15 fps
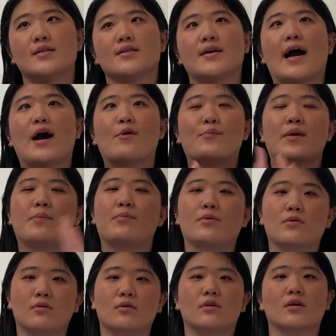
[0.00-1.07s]
to how
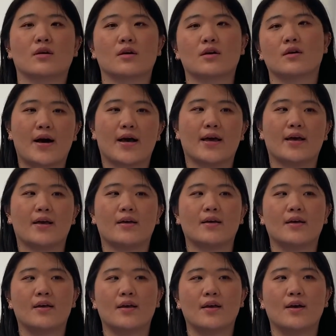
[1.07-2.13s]
people look by,
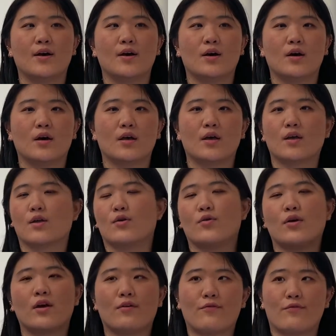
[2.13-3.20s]
you know,
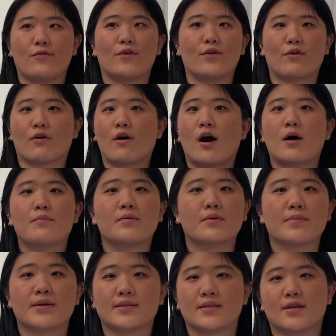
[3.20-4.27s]
if you're
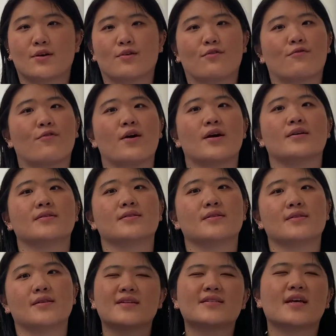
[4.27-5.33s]
complimenting your friends,
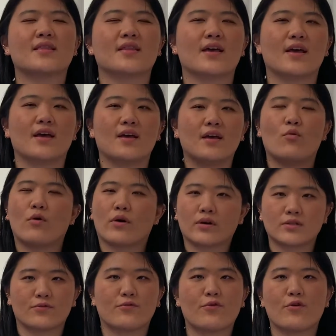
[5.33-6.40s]
things that they
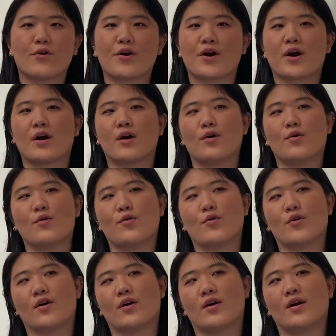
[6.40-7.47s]
worked for
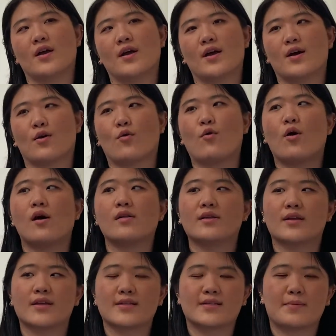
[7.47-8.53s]
or
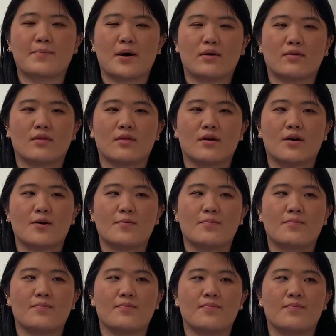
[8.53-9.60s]
qualities about
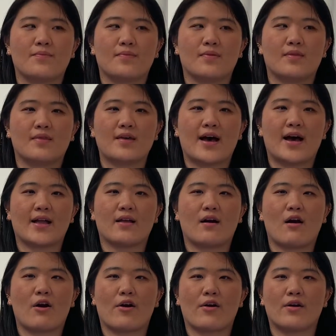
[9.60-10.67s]
them that
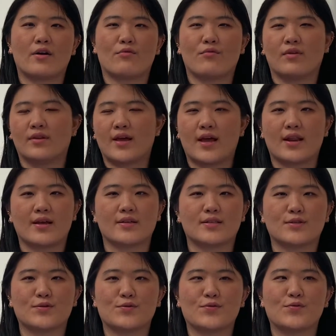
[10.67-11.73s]
aren't related
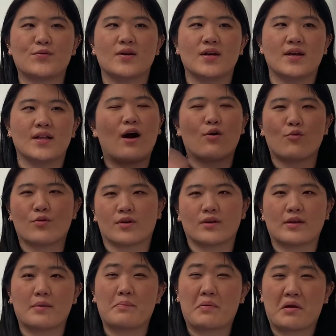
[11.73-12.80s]
to outward
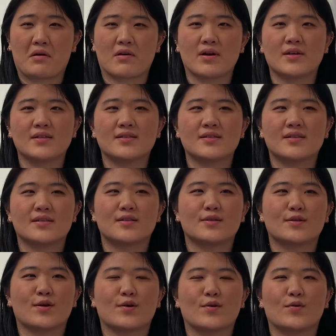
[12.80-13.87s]
appearance.
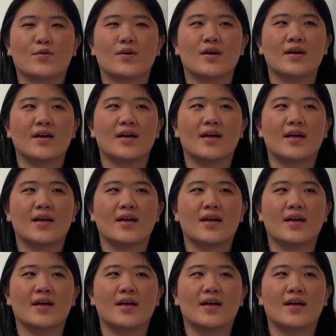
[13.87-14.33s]
So